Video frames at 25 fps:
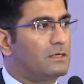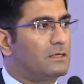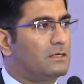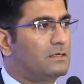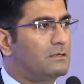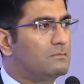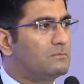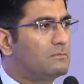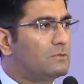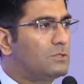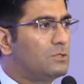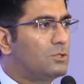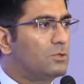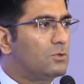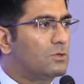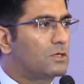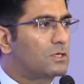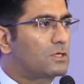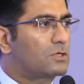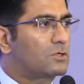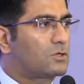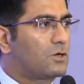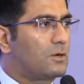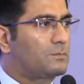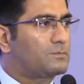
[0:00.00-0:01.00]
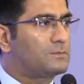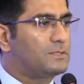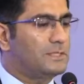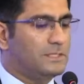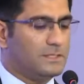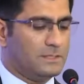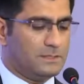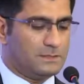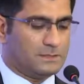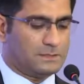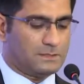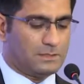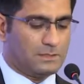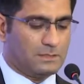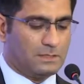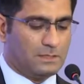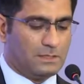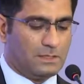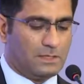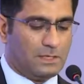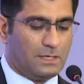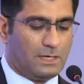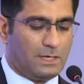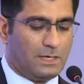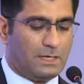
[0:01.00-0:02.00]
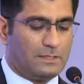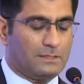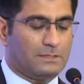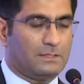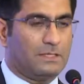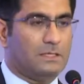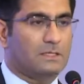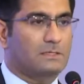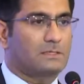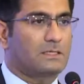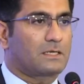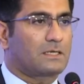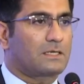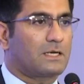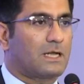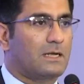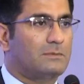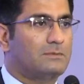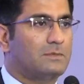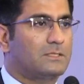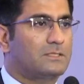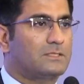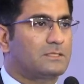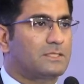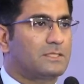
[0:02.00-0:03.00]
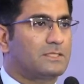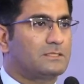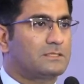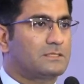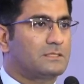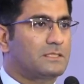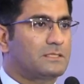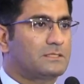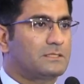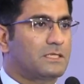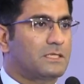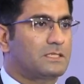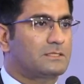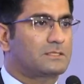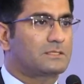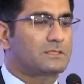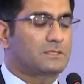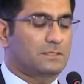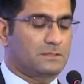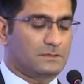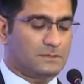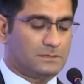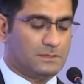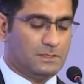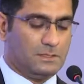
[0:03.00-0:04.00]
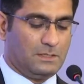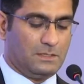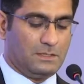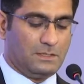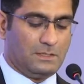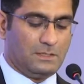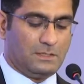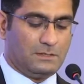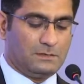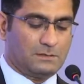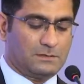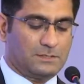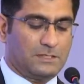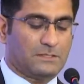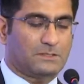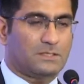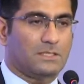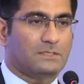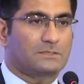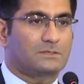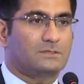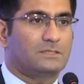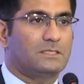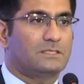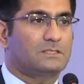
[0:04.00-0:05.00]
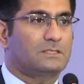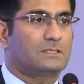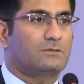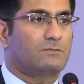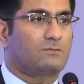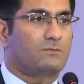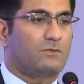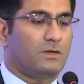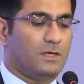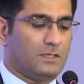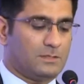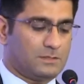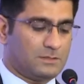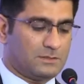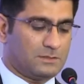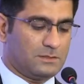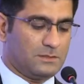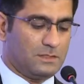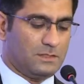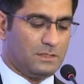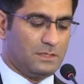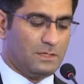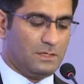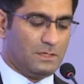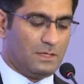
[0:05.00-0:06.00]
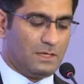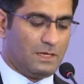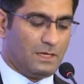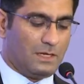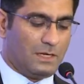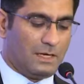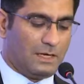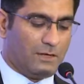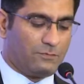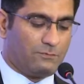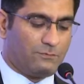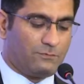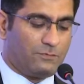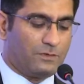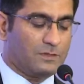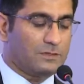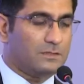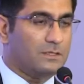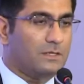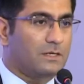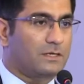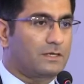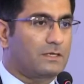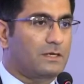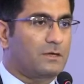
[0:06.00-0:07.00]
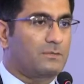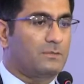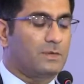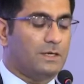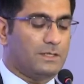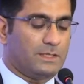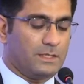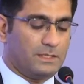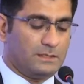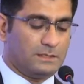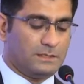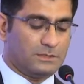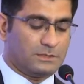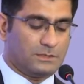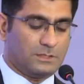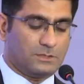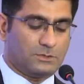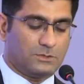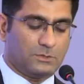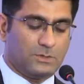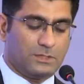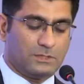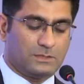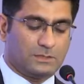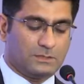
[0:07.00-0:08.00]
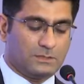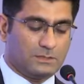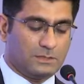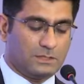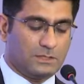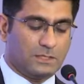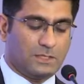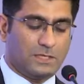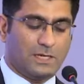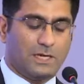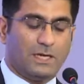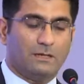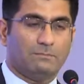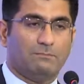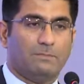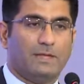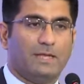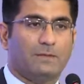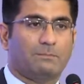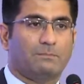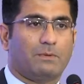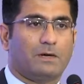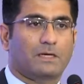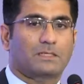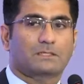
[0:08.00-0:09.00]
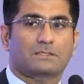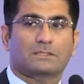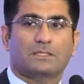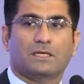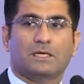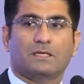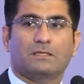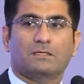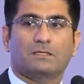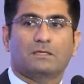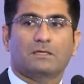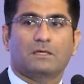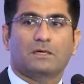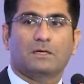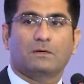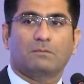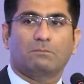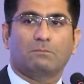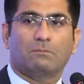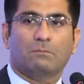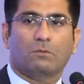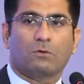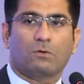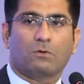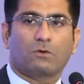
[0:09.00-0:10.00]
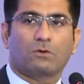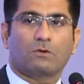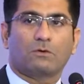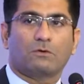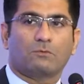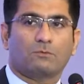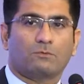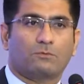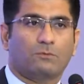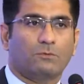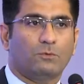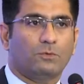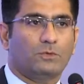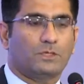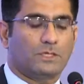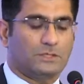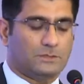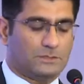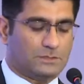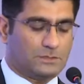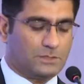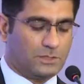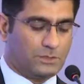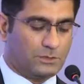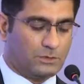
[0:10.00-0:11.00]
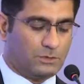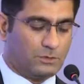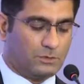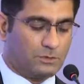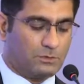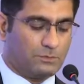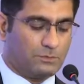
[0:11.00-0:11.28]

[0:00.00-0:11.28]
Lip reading: lower crop yields, and then the climate change disasters such as recent floods have further aggravated the situation and make Pakistan more food insecure.